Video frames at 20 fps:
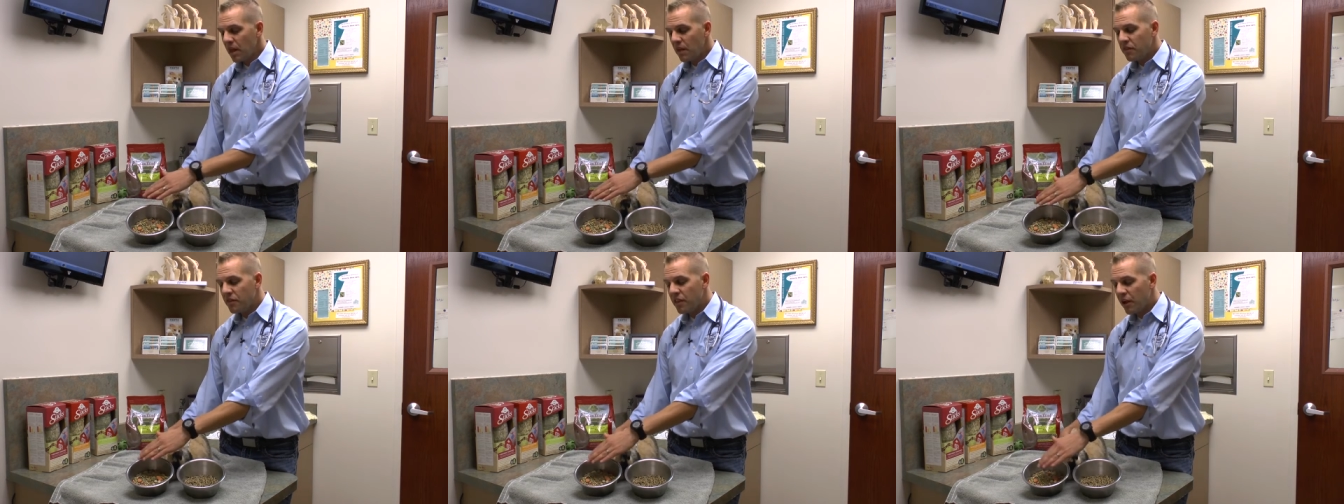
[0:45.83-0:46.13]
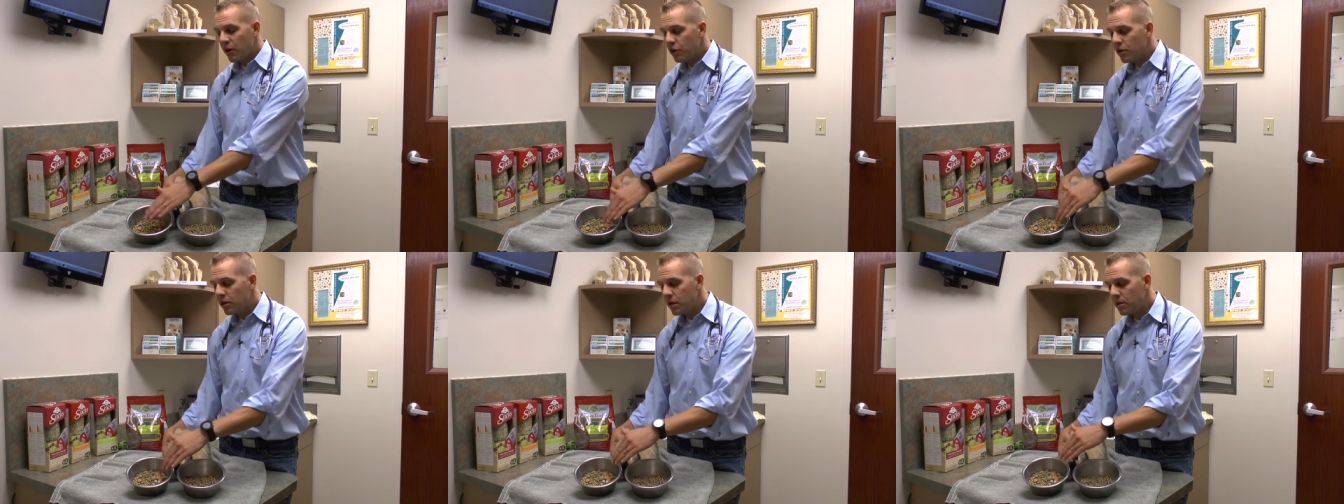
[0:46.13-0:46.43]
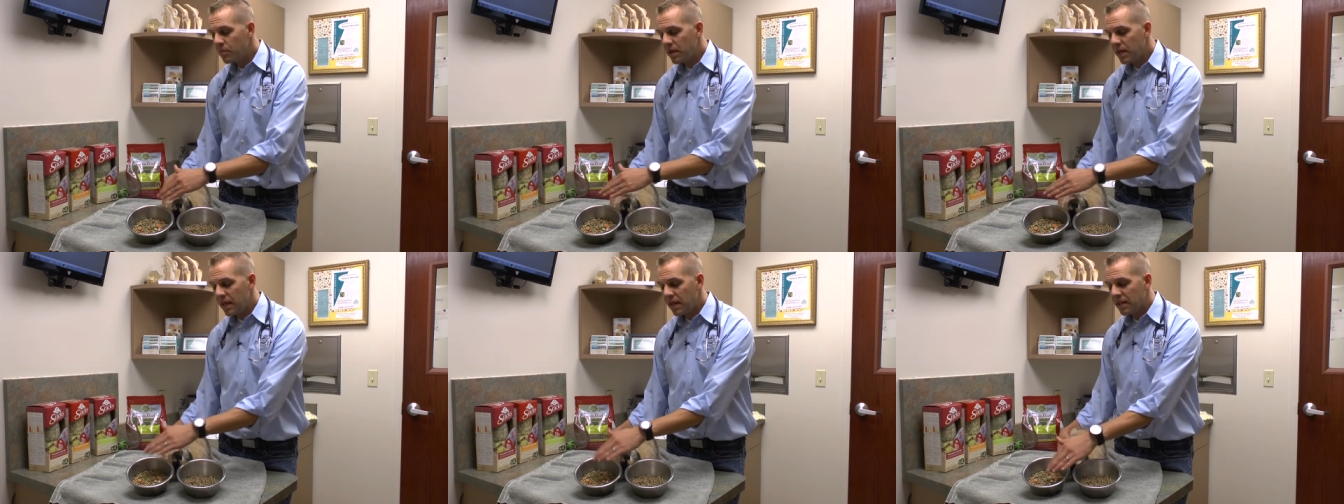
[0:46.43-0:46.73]
they're going to
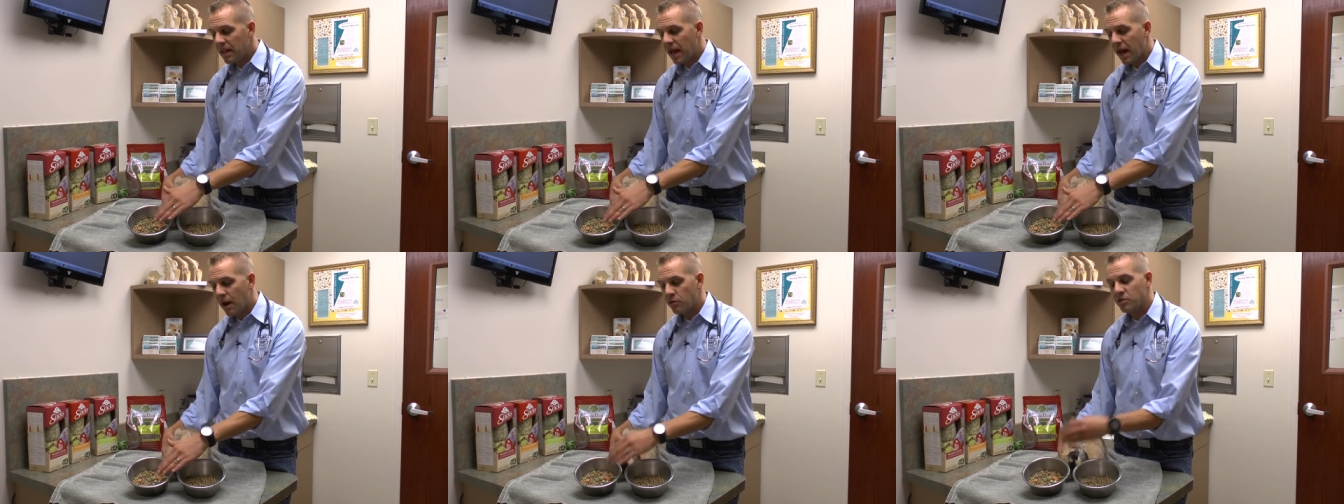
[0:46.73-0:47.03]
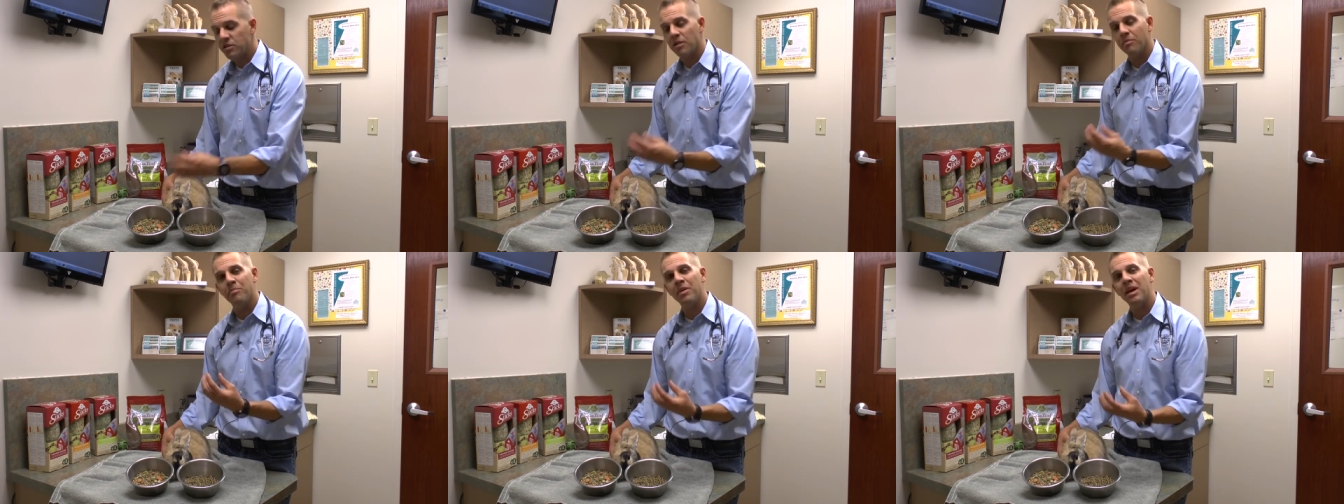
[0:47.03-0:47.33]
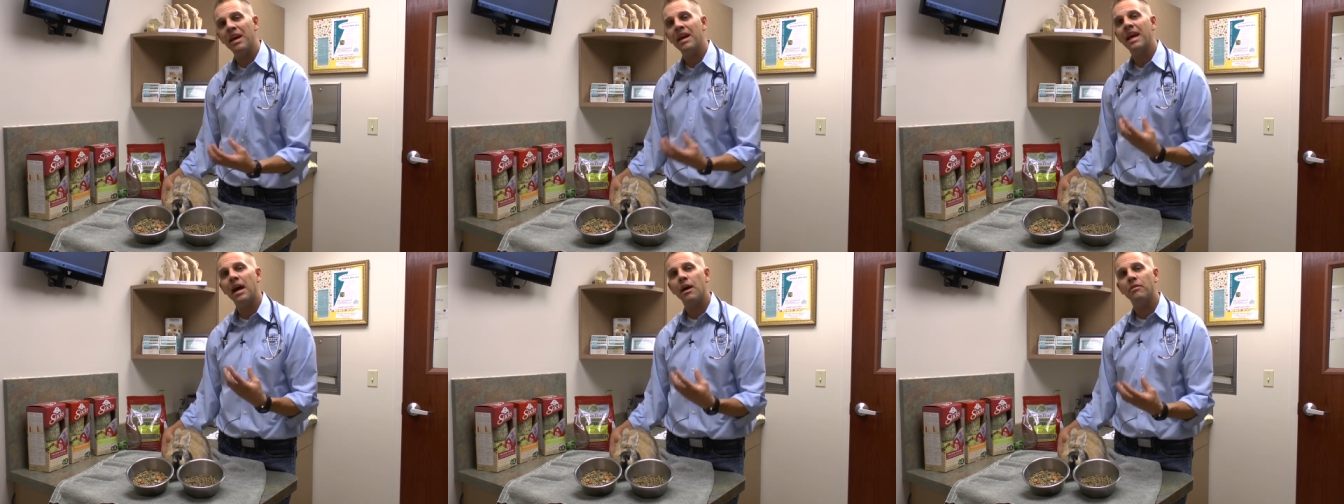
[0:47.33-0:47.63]
be allowed to
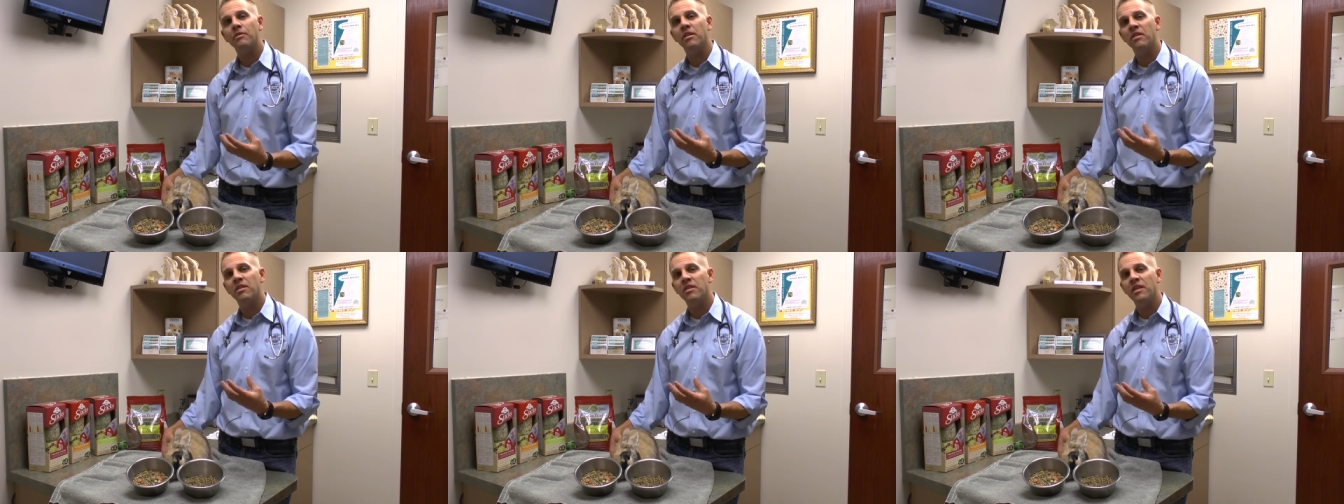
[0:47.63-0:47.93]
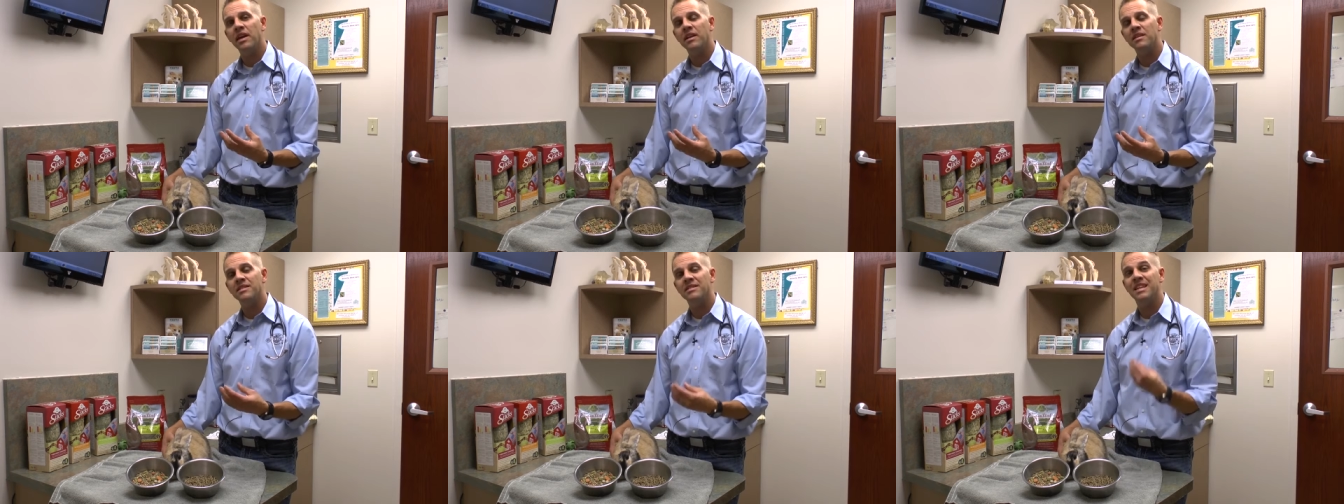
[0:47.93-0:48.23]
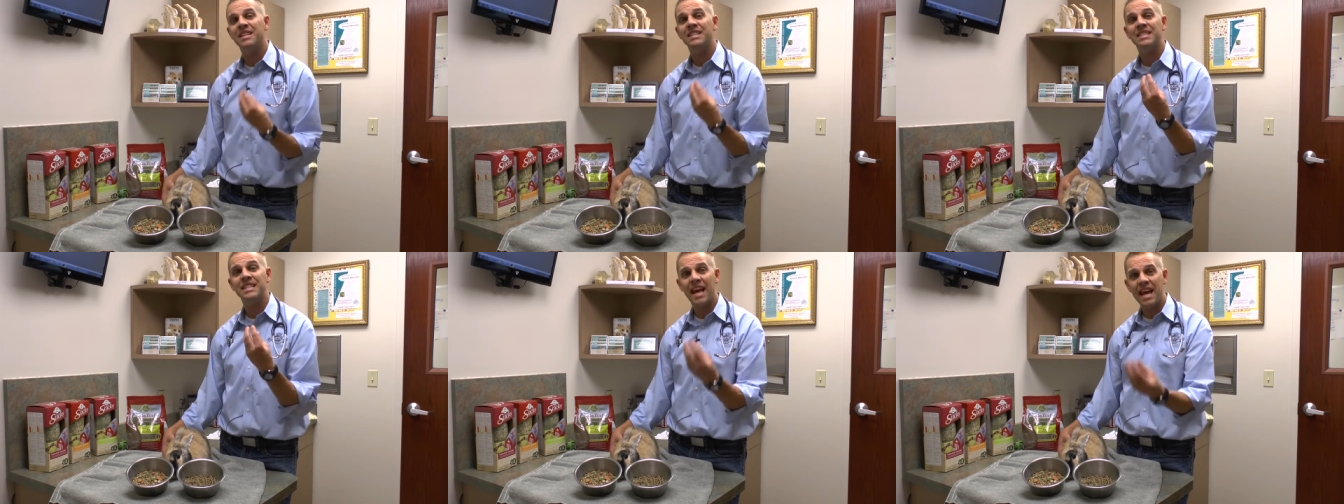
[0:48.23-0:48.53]
pick out the things
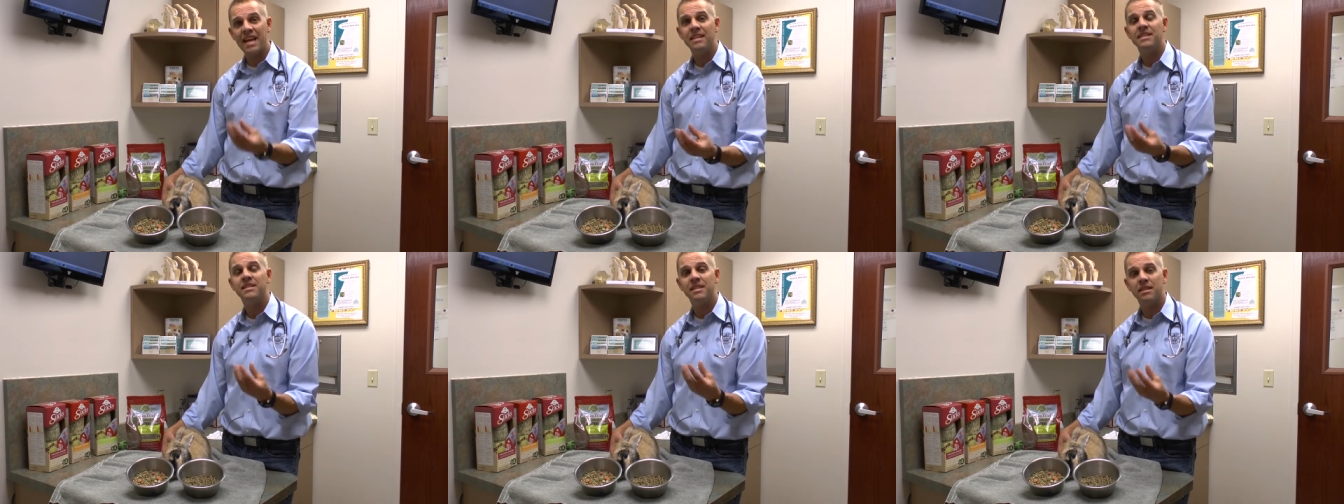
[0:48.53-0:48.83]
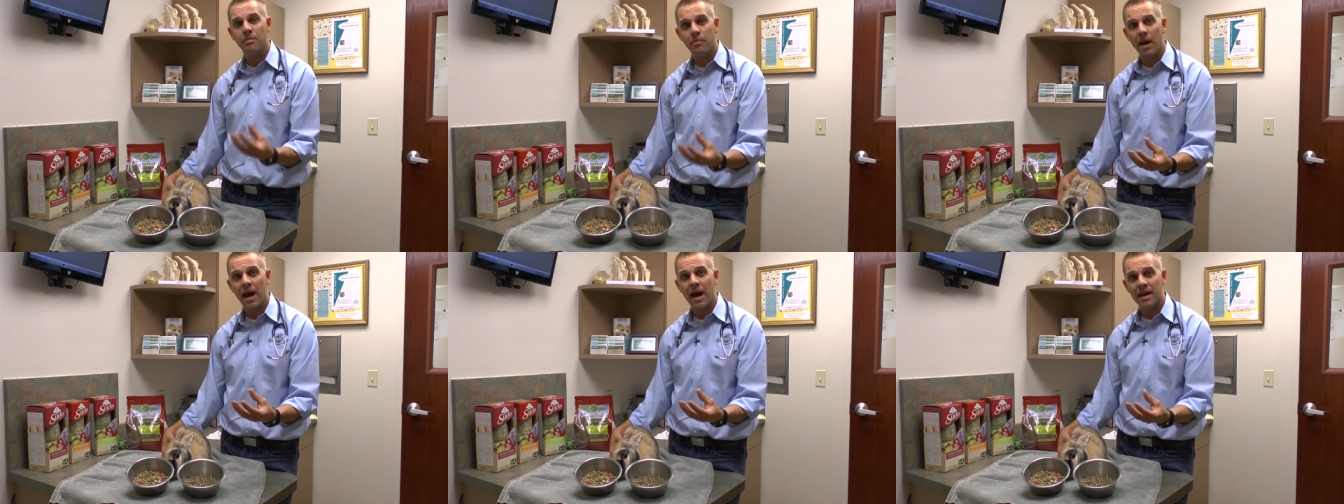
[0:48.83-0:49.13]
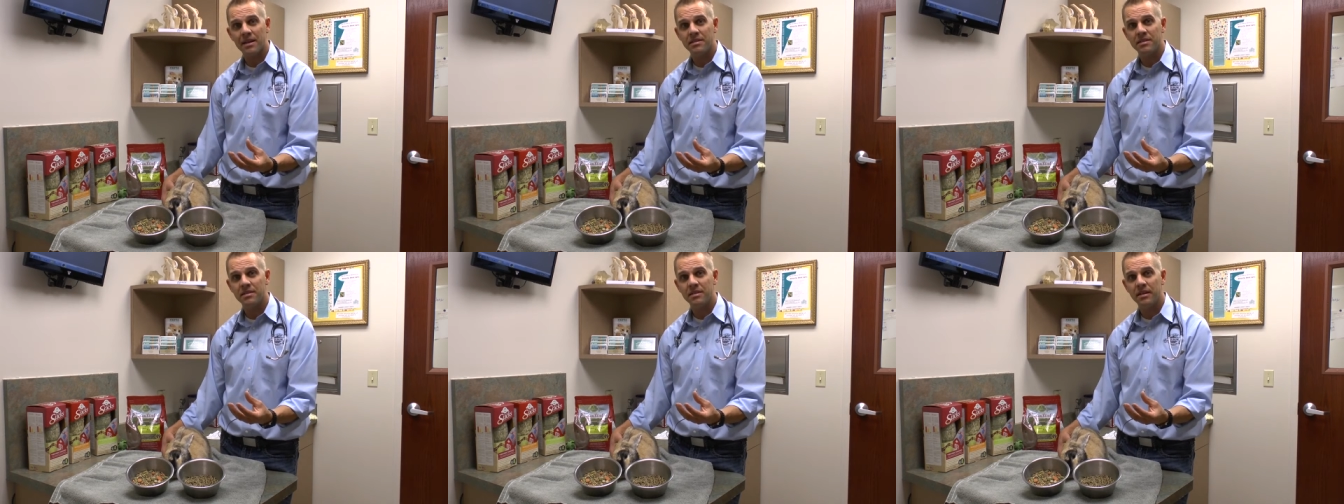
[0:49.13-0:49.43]
that taste the
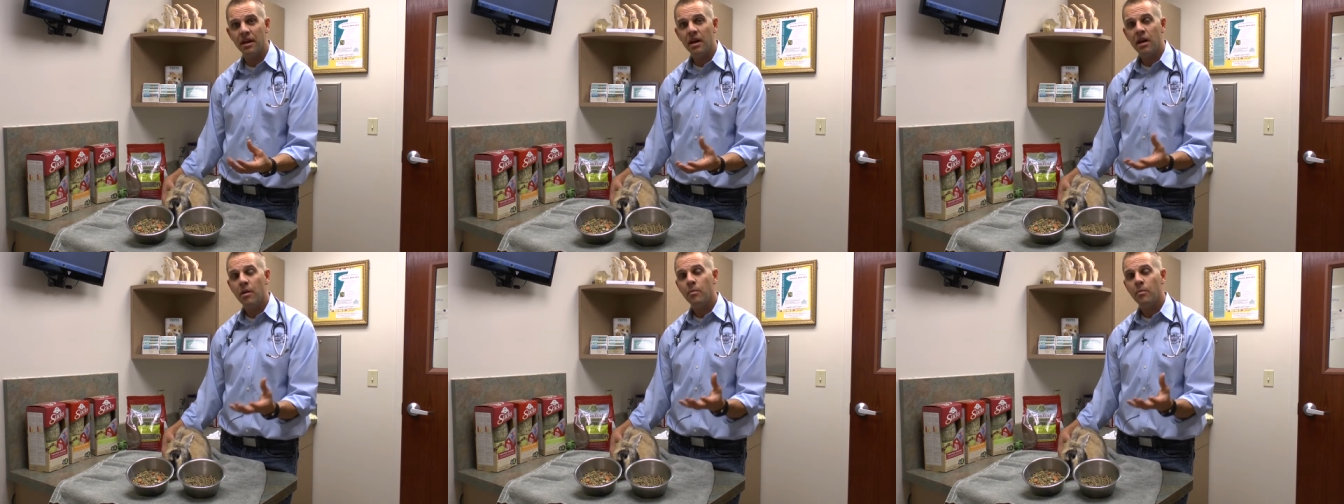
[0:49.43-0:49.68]
best,